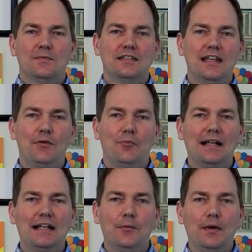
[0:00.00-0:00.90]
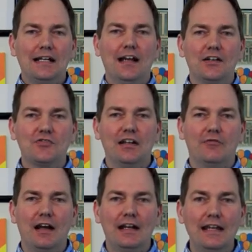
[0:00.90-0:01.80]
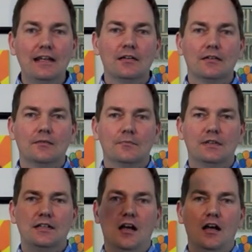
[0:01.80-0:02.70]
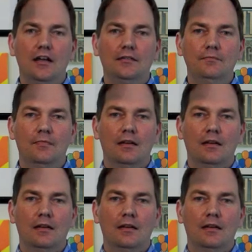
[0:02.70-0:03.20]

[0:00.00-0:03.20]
Today we're making a monkey on a tree. Ready? Done.